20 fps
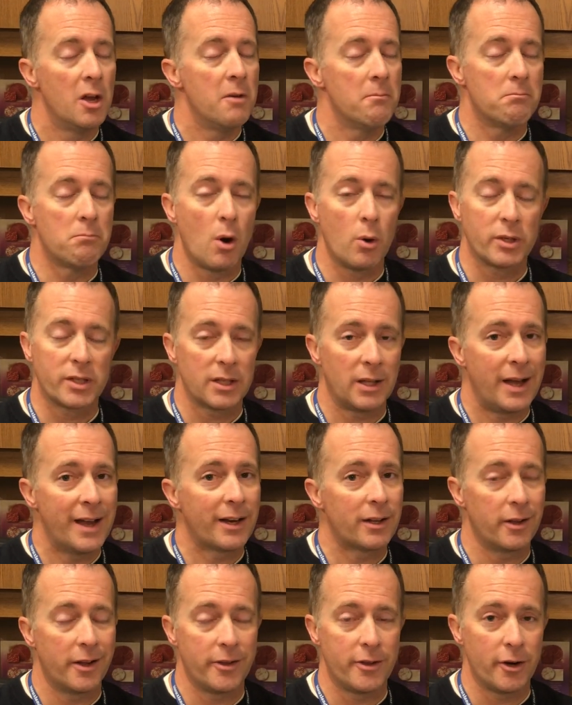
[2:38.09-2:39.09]
Most
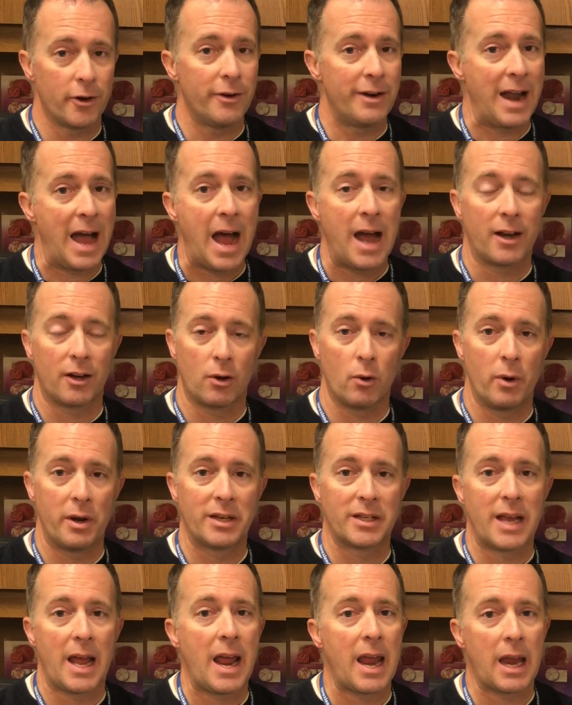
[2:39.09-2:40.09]
likely, they're not going
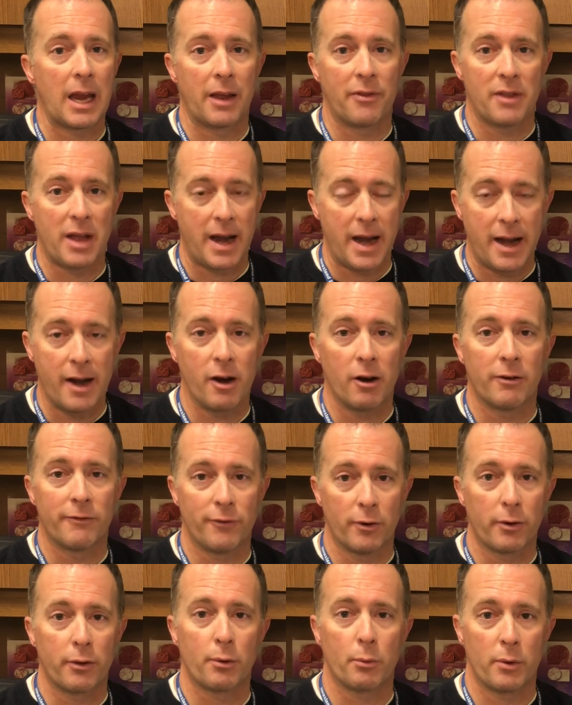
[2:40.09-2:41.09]
to hang in the air
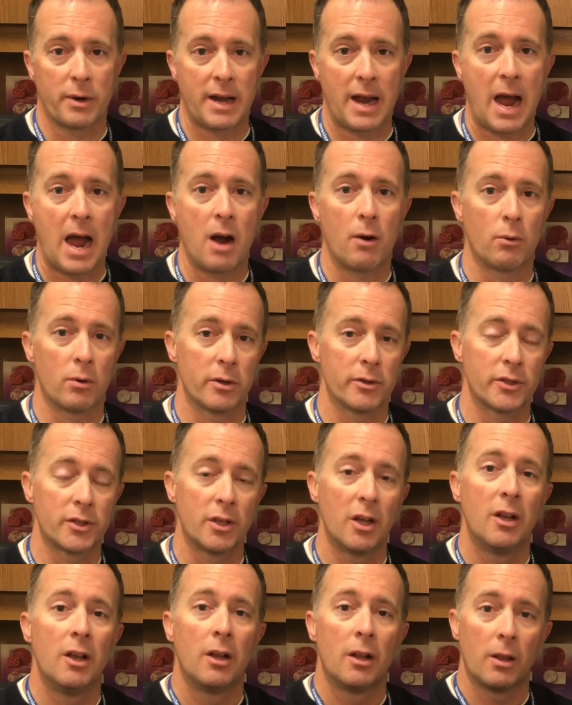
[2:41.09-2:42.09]
for three hours
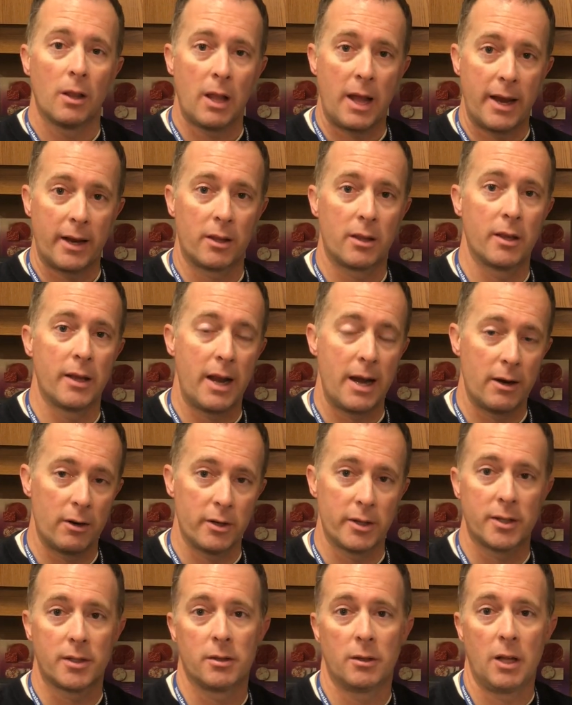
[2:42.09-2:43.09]
like the
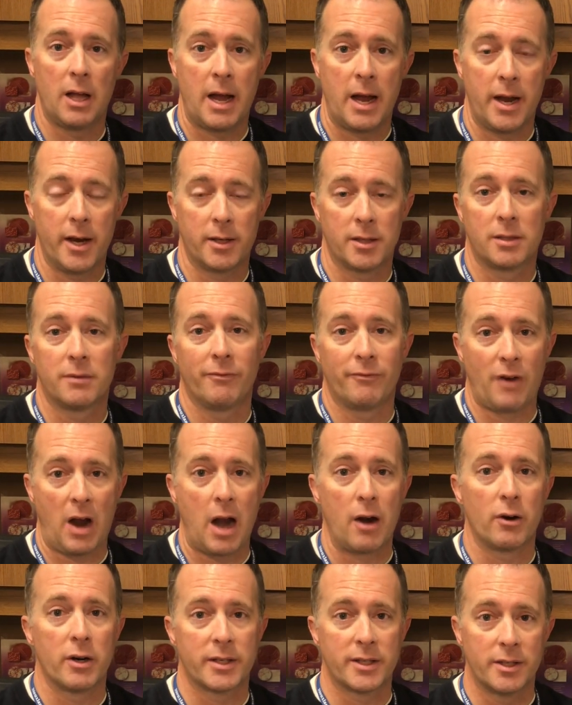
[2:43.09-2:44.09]
aerosolized
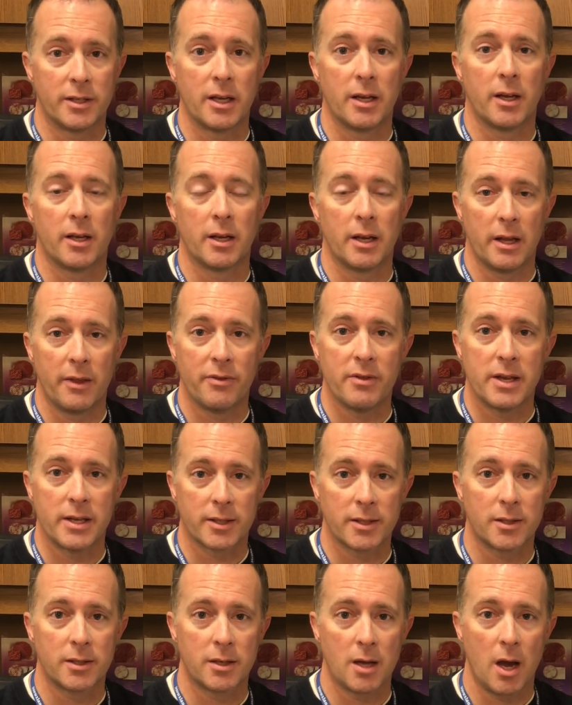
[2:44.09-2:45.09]
virus did in this
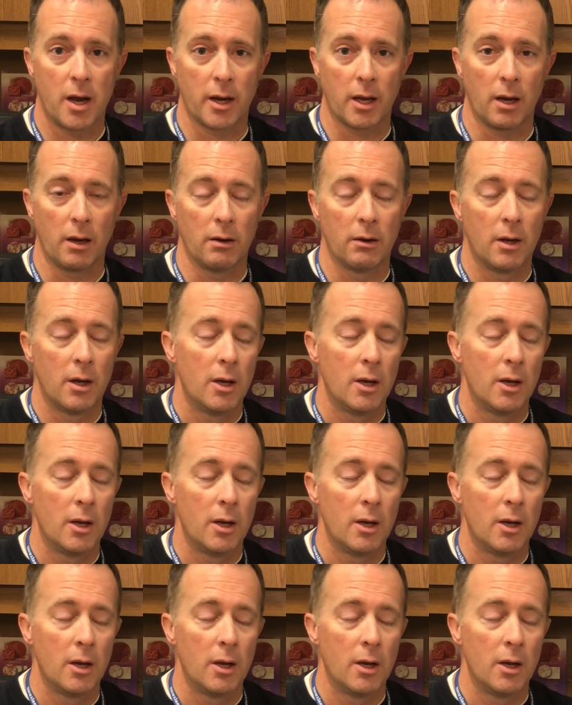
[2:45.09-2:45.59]
study.